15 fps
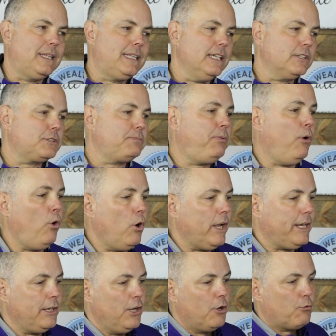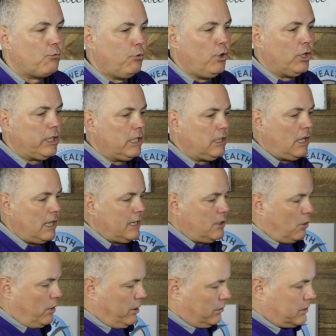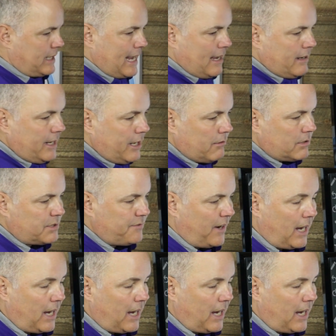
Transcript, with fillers: at this point, really like oil down here is